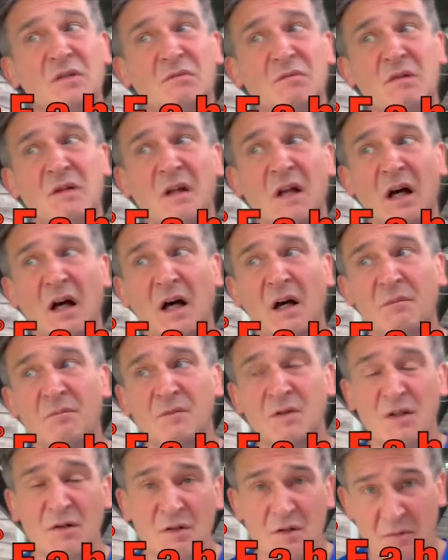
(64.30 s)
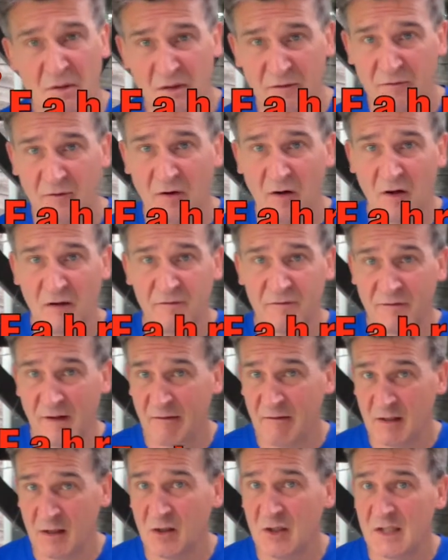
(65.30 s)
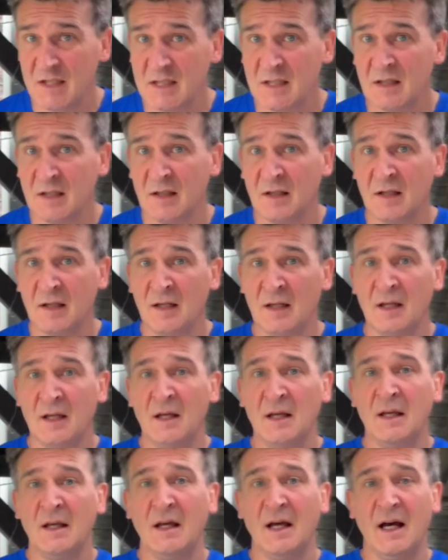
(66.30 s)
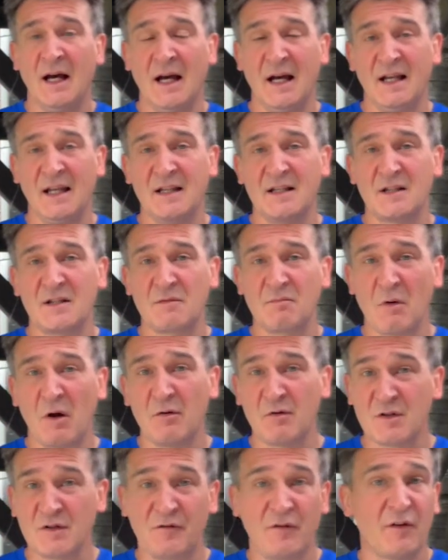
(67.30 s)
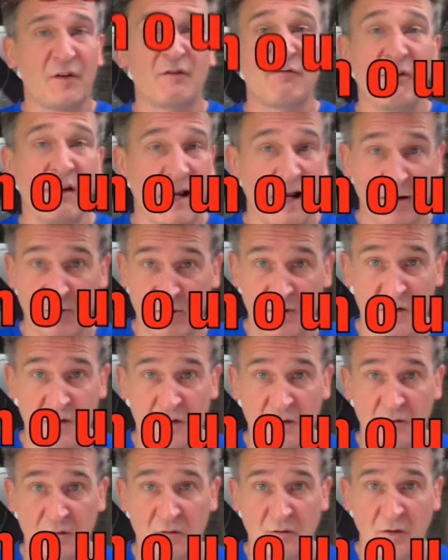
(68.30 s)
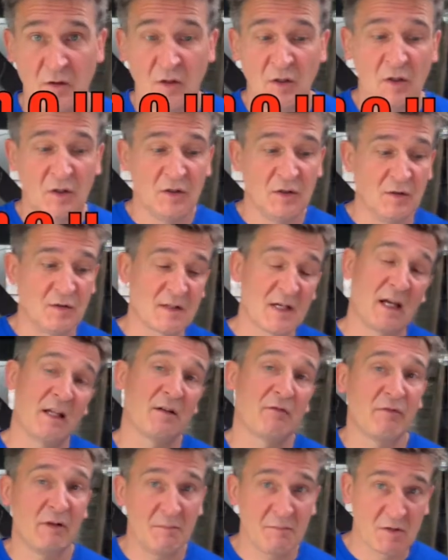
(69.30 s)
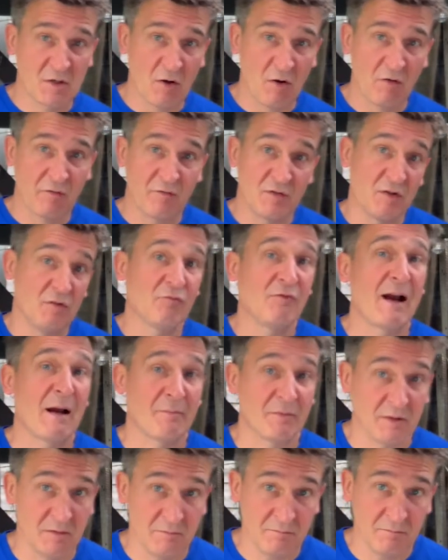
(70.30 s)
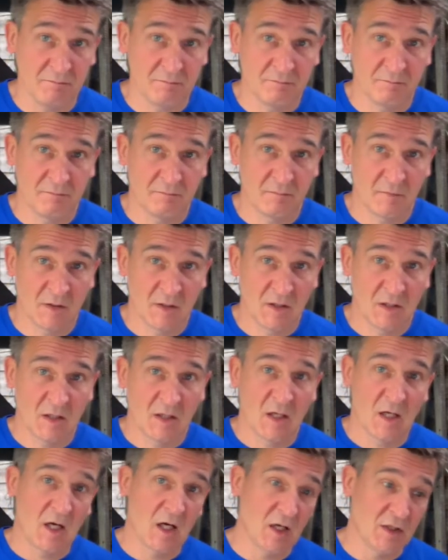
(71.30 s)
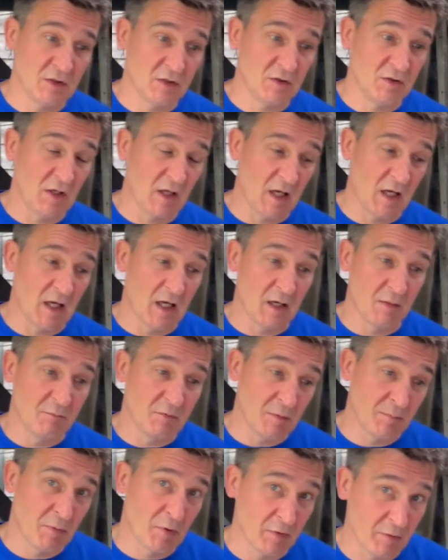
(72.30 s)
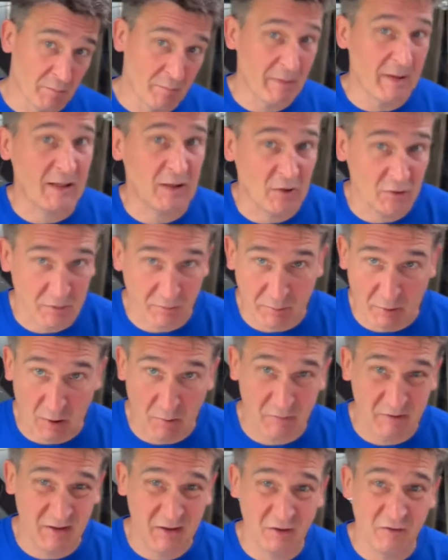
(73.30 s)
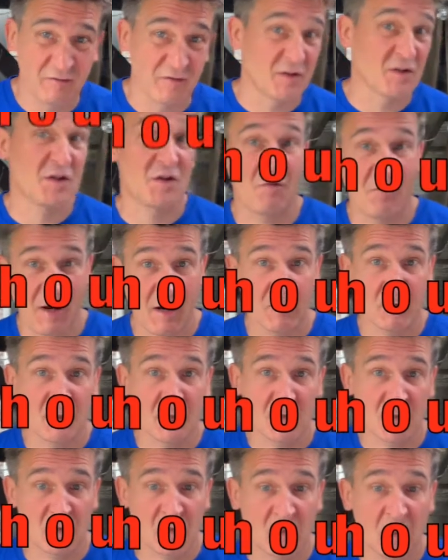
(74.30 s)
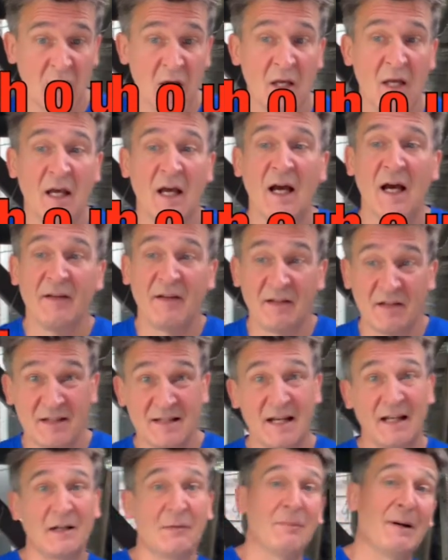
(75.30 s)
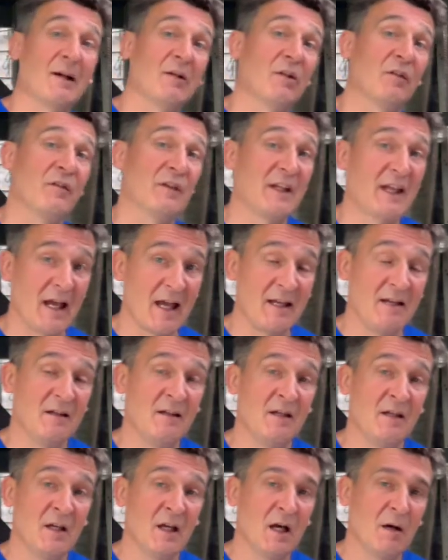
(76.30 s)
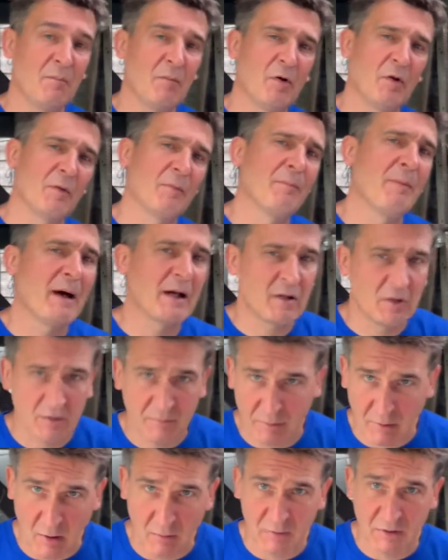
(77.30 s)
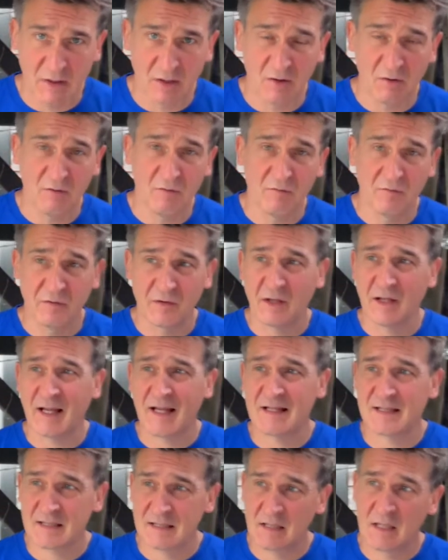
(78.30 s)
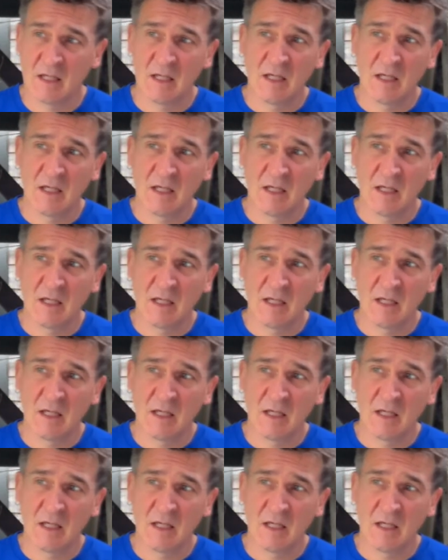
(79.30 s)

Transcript: 225 Fahrenheit, and it smokes for 3 hours. You take the ribs off and you wrap them, and you put them back on the barbecue for 2 hours, and then you take them back off again, put them back on the barbecue for the last